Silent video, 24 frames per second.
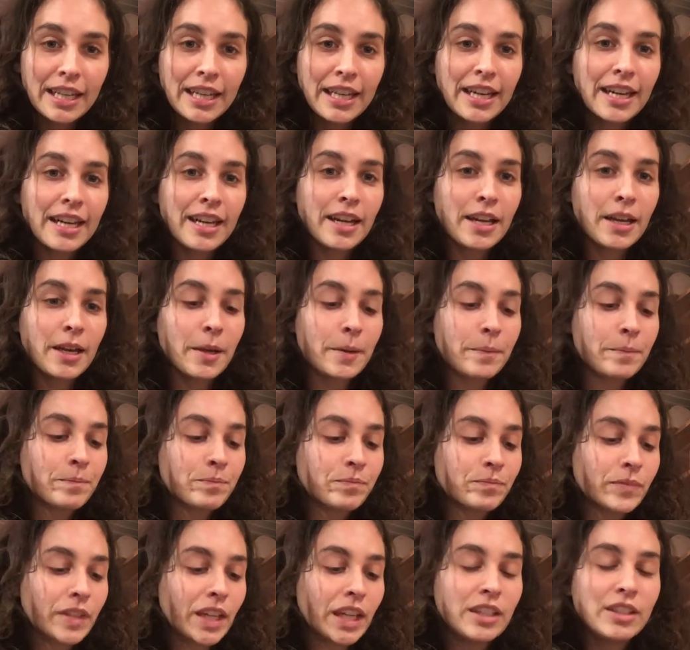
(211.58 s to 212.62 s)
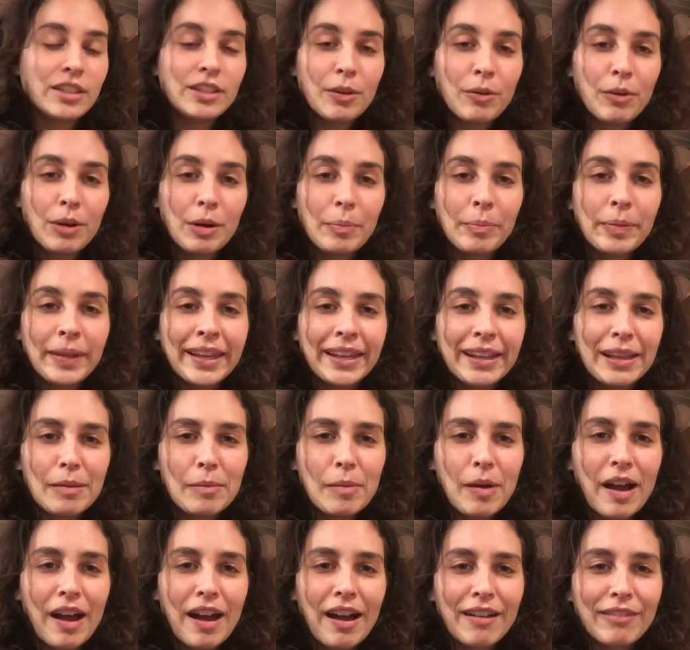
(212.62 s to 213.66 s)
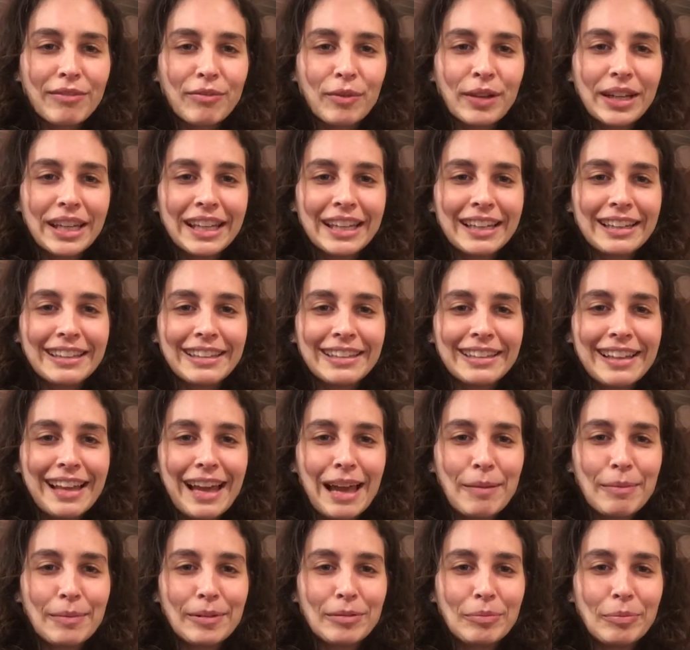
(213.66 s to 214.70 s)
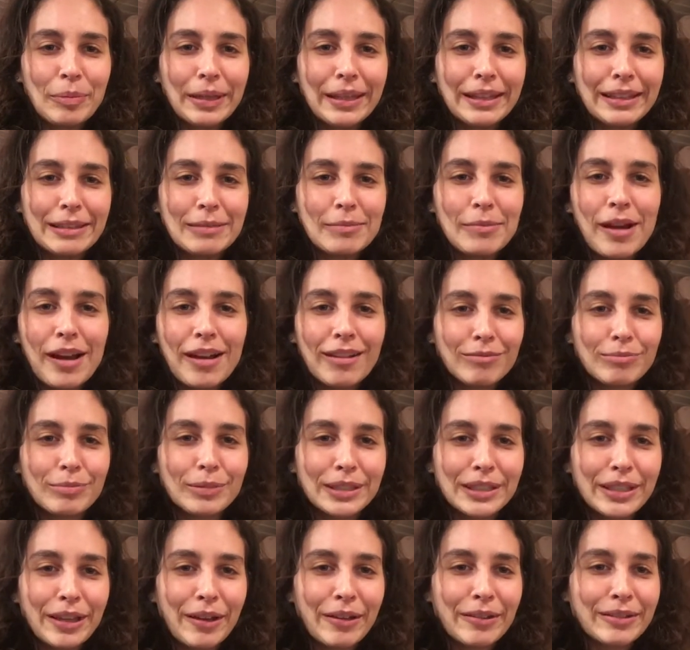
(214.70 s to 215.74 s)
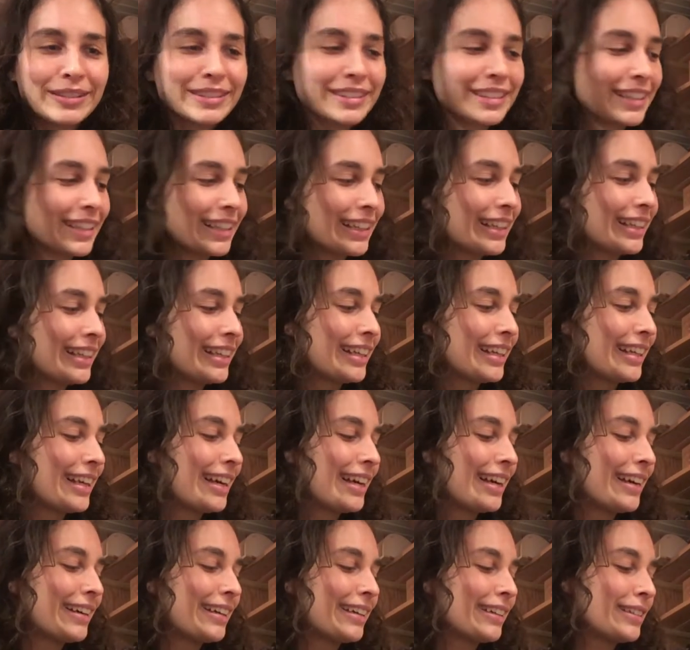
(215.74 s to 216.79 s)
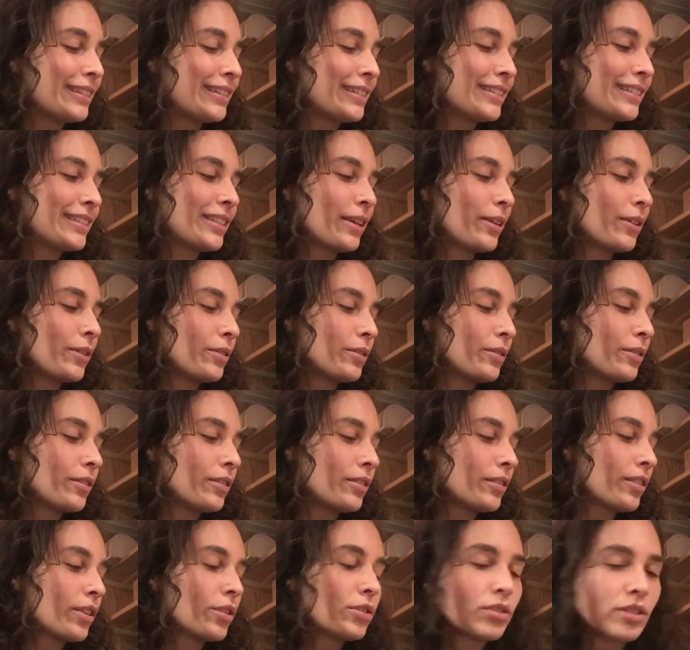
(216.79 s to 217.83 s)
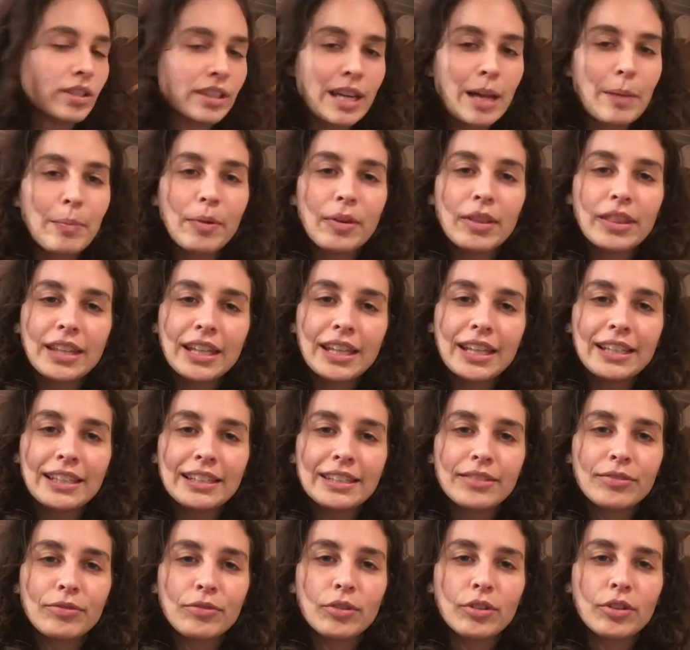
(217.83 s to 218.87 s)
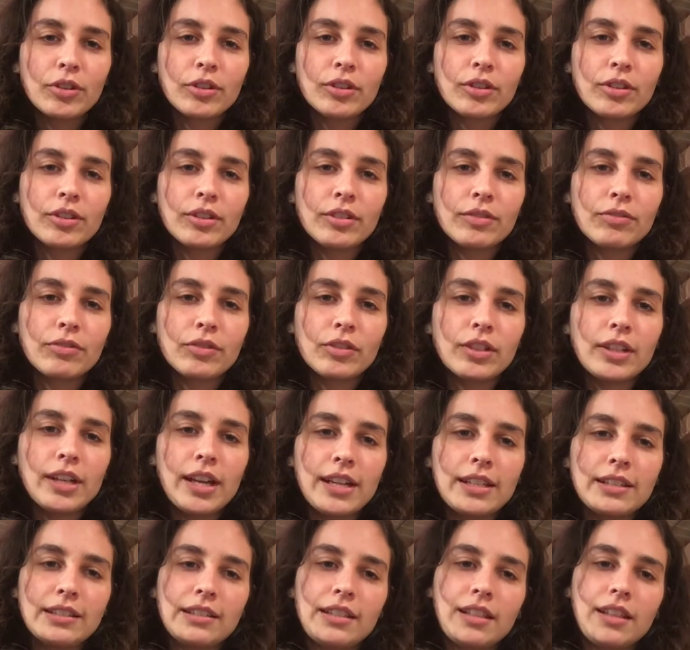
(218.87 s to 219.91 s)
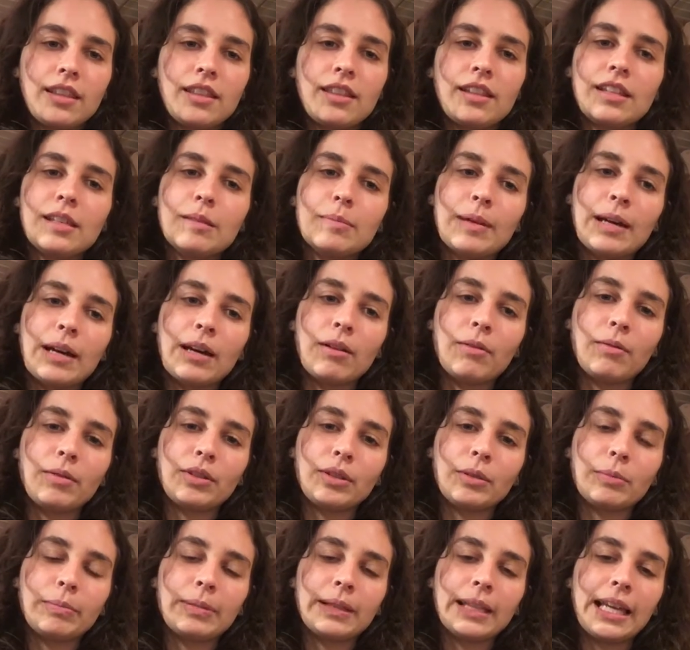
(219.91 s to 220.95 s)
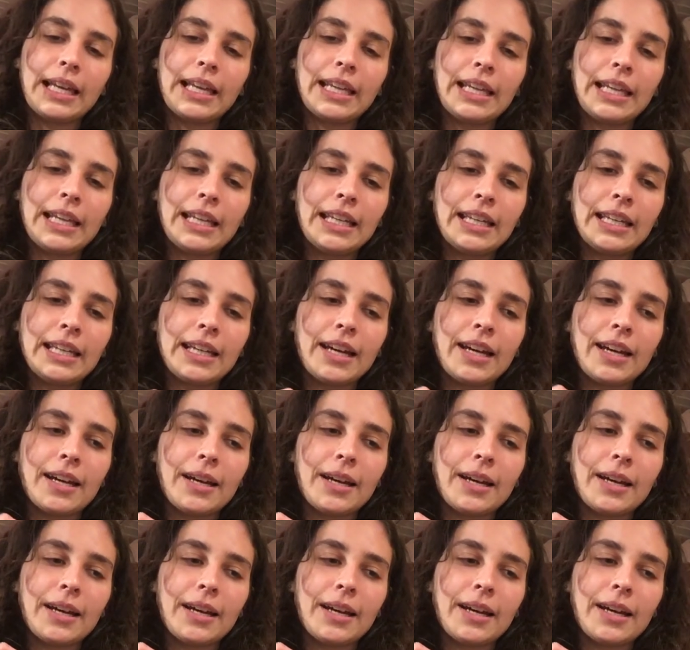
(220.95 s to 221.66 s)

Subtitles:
And you don't want to peel them off. We get a little habit of peeling them off, but don't. So those are a couple things for you guys to think about when you're playing.